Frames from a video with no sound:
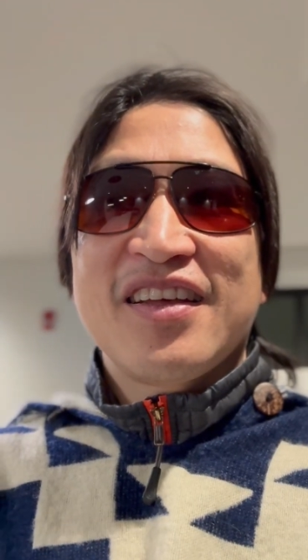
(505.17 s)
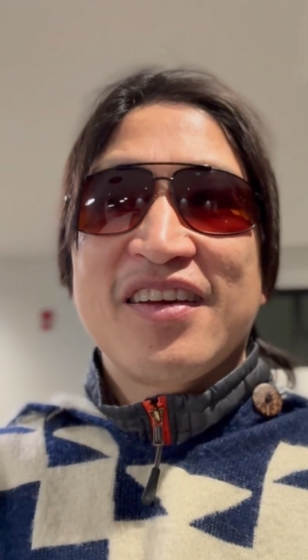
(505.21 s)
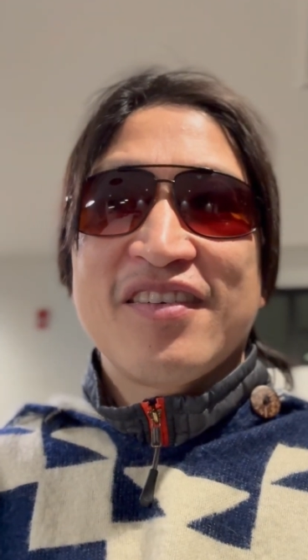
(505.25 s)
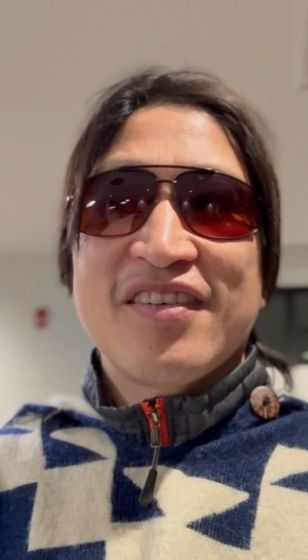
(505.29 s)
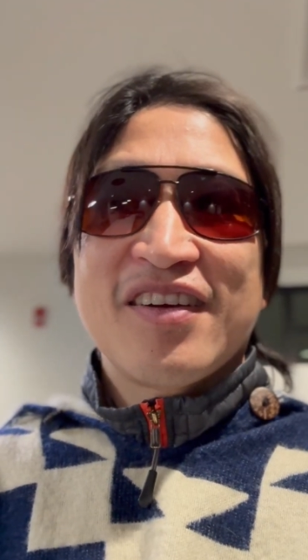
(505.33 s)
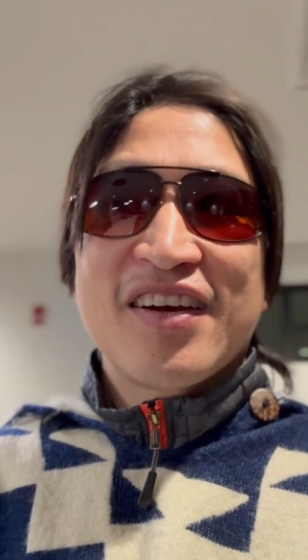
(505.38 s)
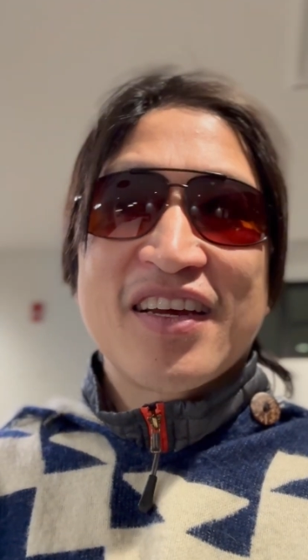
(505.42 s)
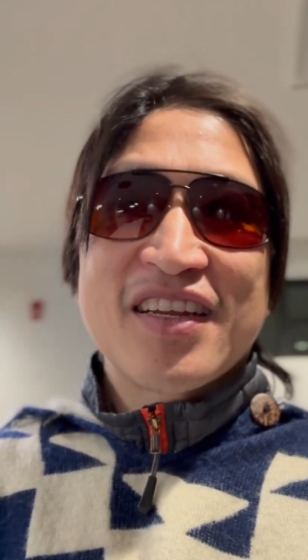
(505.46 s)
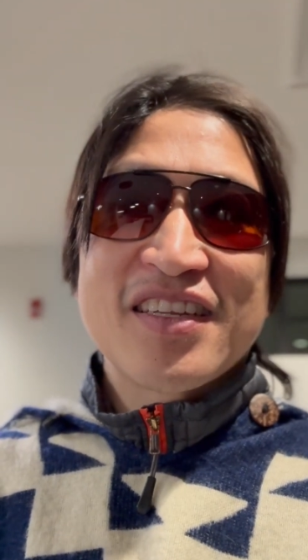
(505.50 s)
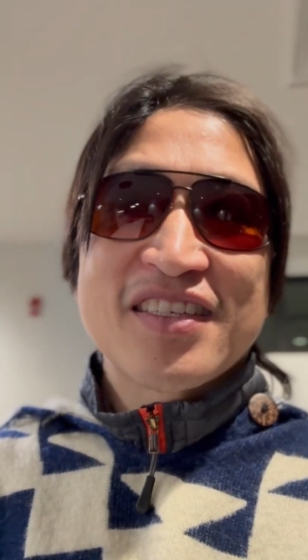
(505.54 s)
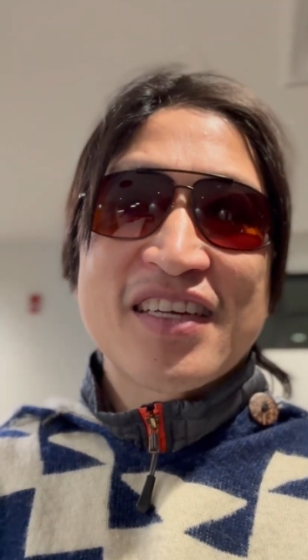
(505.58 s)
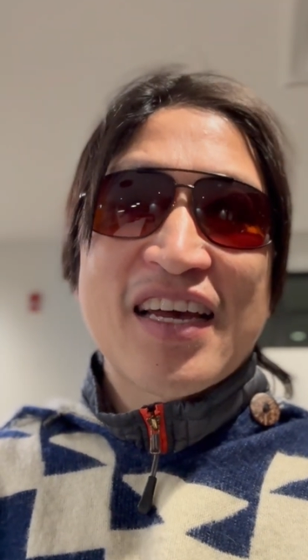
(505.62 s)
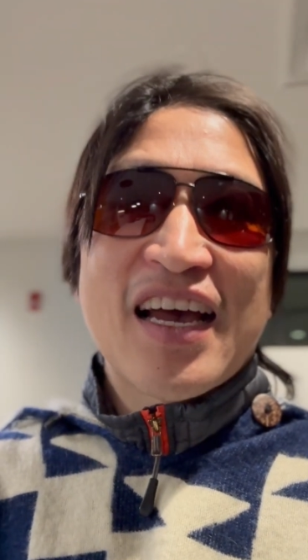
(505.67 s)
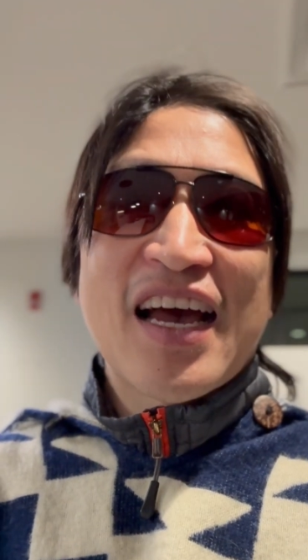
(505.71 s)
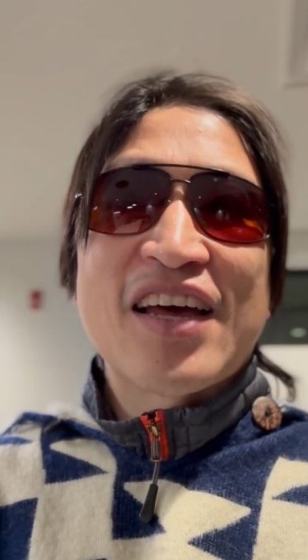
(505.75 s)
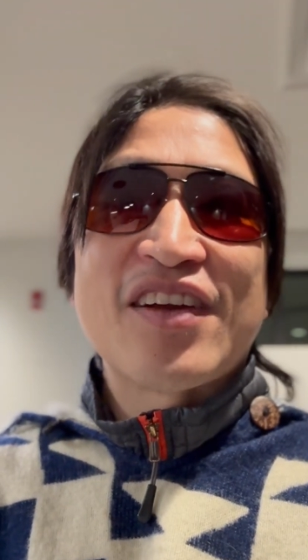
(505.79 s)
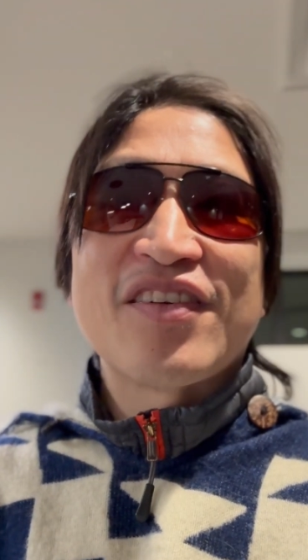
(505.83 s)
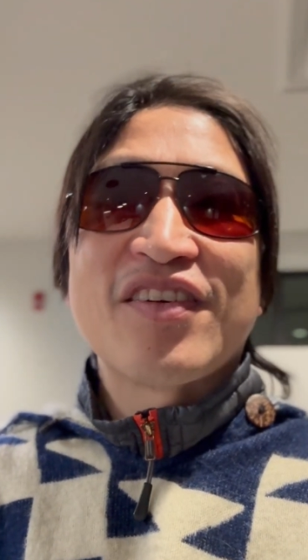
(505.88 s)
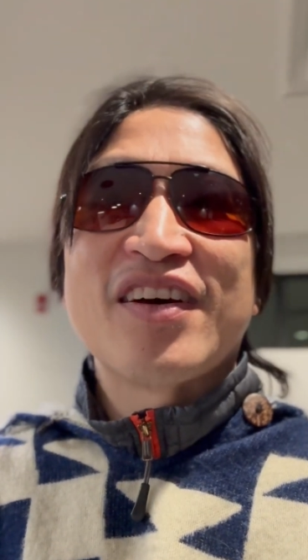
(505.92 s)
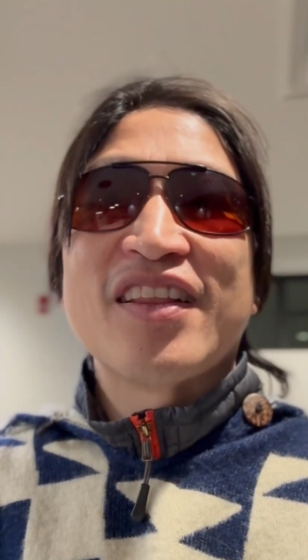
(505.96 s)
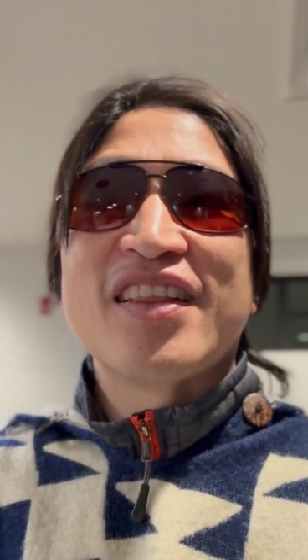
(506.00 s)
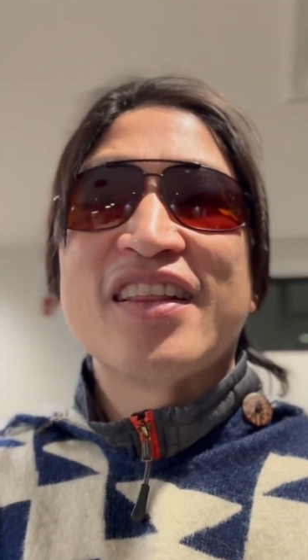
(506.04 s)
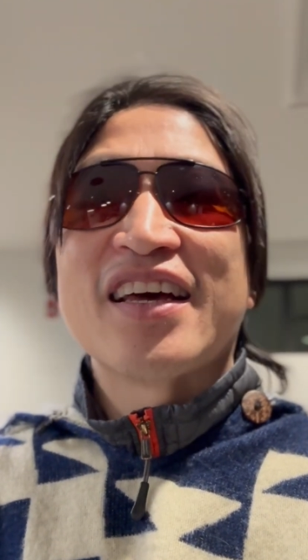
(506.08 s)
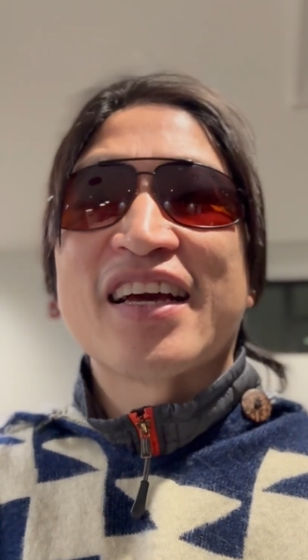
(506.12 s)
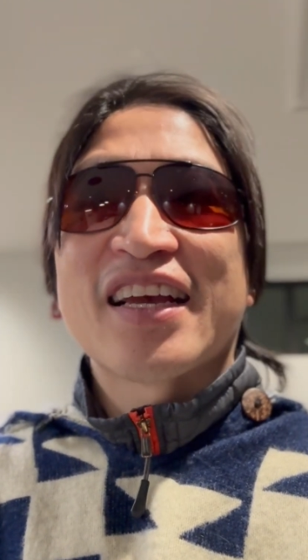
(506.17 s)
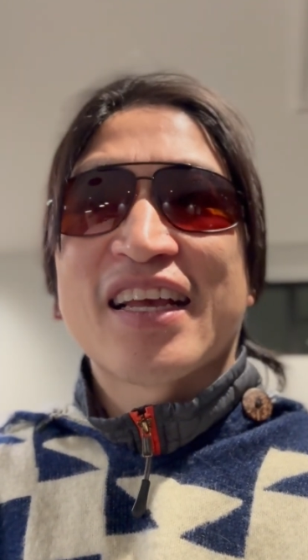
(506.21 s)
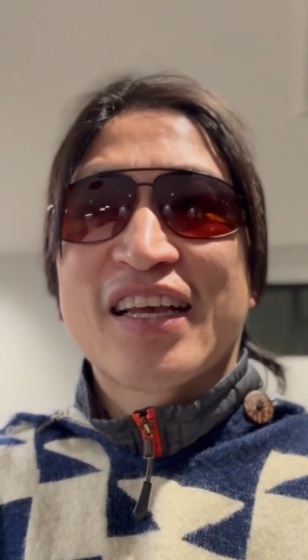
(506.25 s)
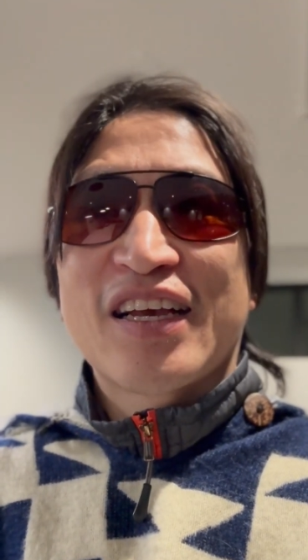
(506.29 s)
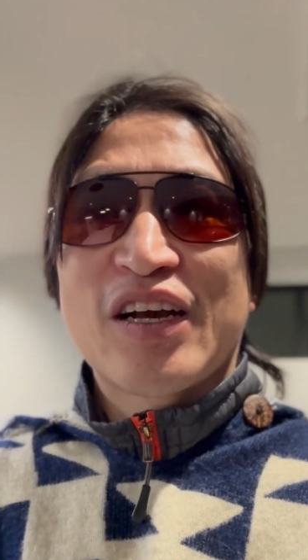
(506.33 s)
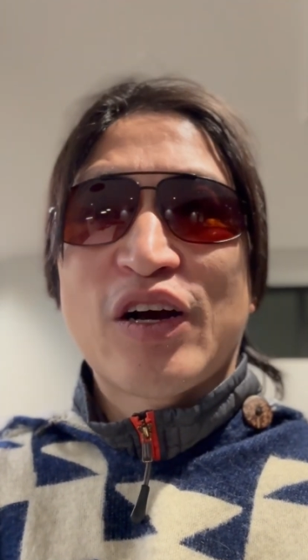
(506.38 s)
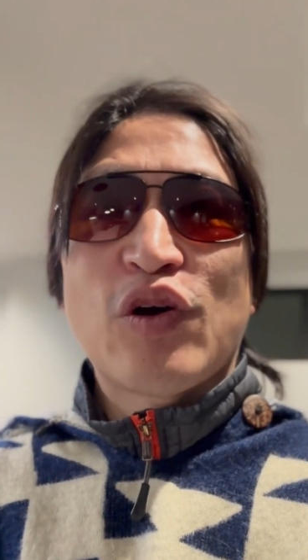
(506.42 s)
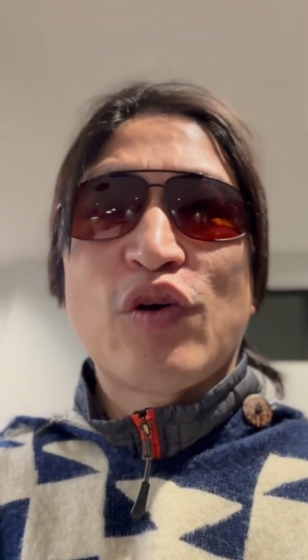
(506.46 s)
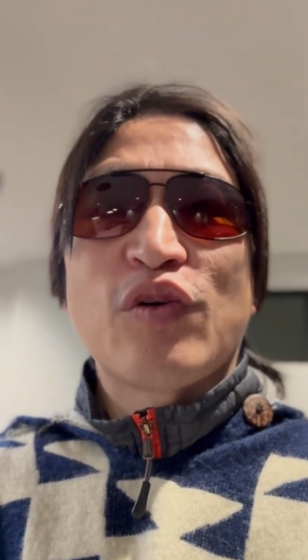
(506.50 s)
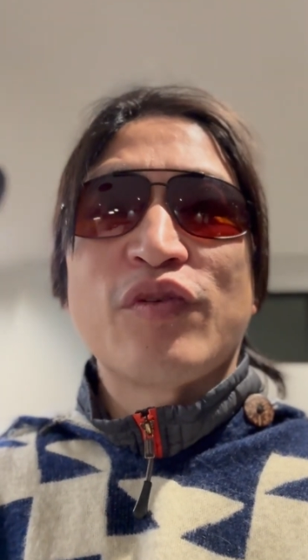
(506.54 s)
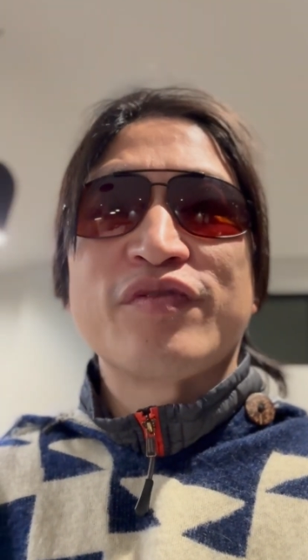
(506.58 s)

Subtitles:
Right? So how do I let go